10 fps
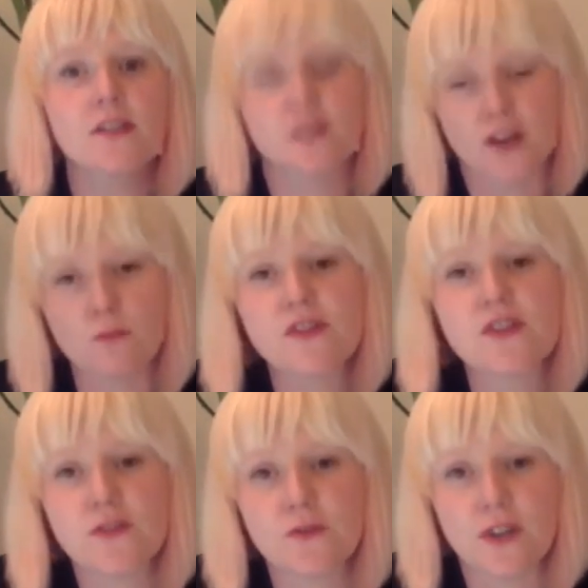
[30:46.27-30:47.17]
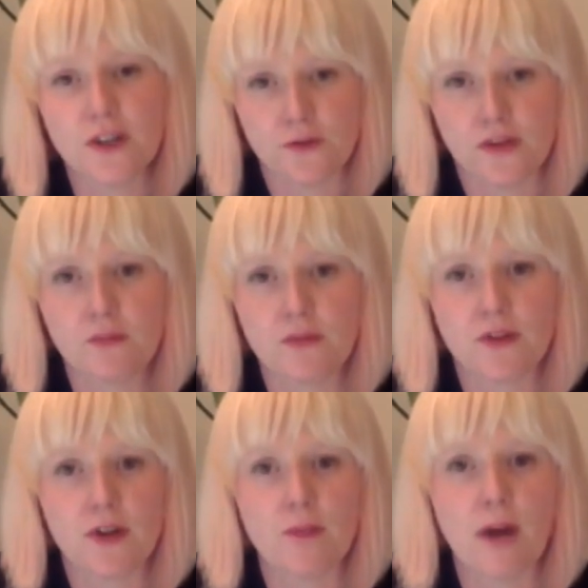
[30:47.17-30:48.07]
to come to an
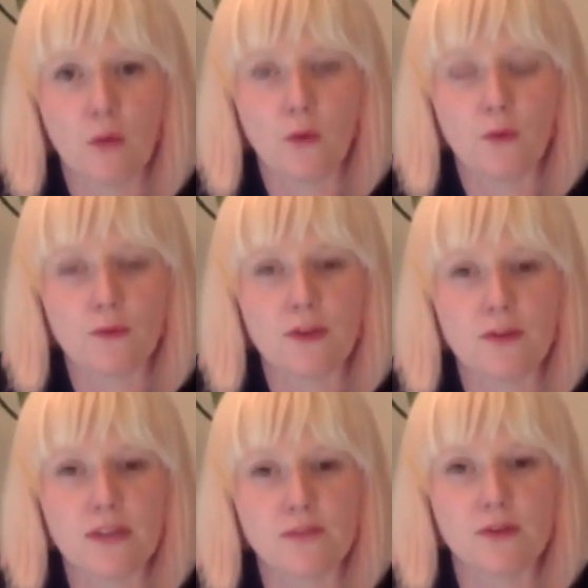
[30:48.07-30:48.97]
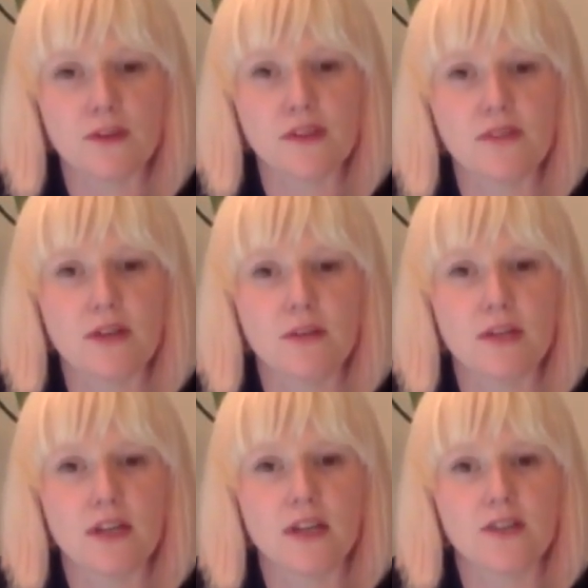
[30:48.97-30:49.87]
agreement about what would be the best policy
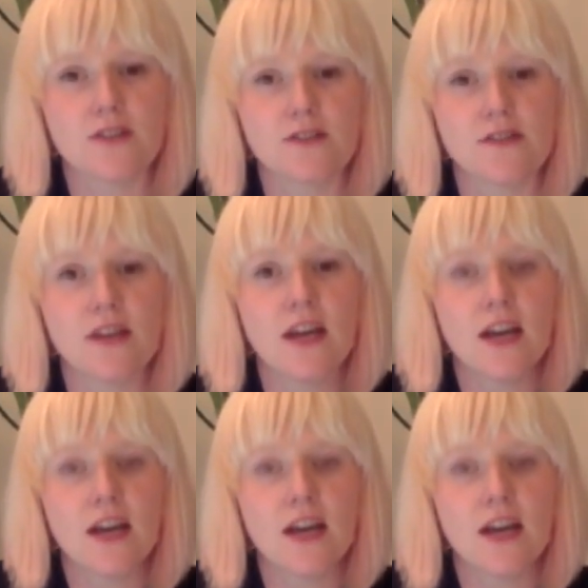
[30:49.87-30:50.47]
recommendations.